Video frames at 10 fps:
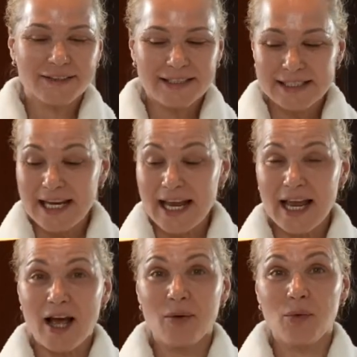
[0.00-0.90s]
Today
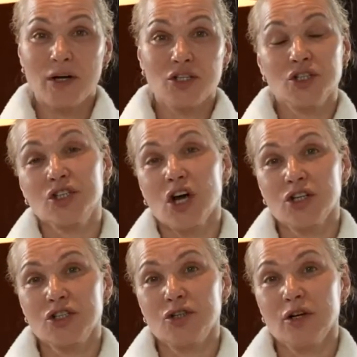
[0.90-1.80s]
I want to
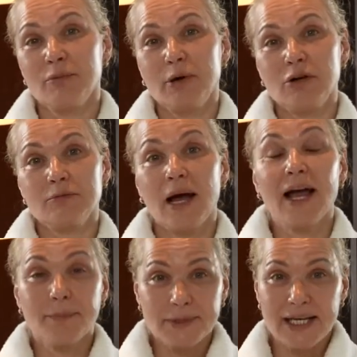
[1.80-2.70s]
talk to you about my
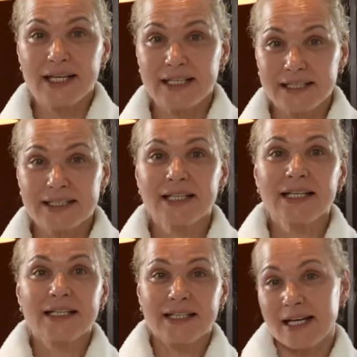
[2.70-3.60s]
updated
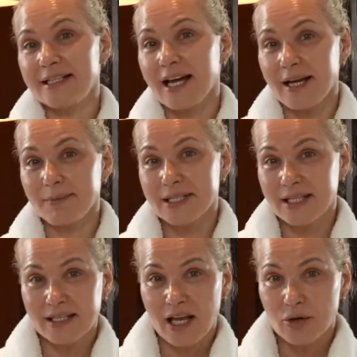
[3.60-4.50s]
nighttime
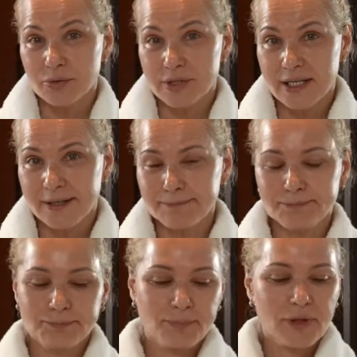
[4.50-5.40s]
skincare
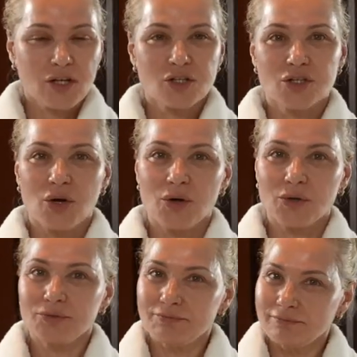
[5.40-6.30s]
routine.
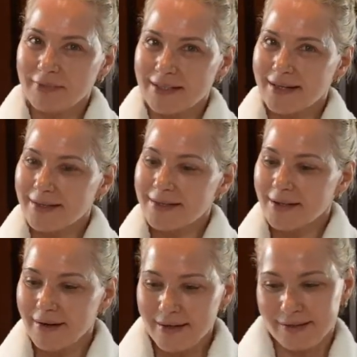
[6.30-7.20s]
So let's get
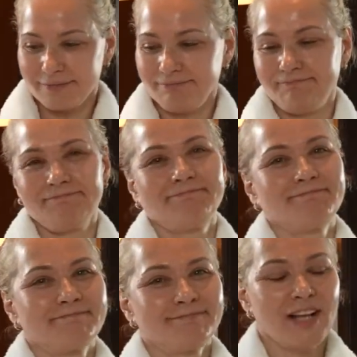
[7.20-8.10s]
started.
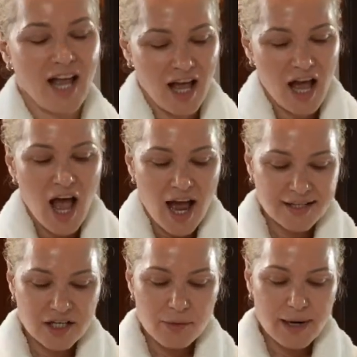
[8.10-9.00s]
I
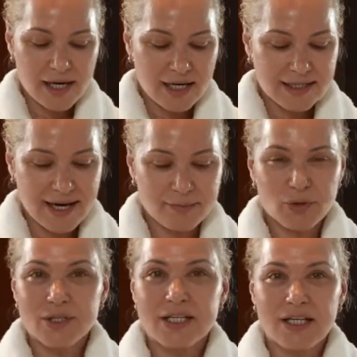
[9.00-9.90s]
start my nighttime
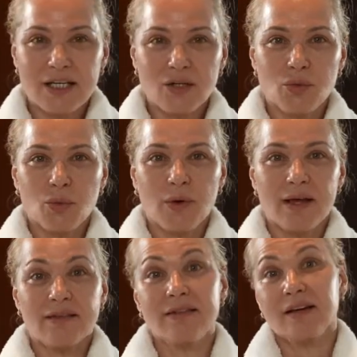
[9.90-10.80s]
routine
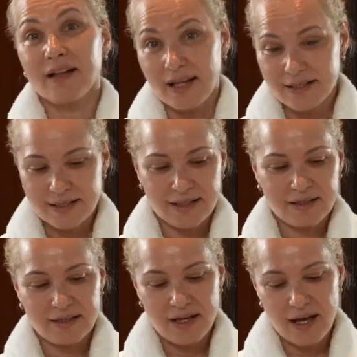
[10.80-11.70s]
with cleansing.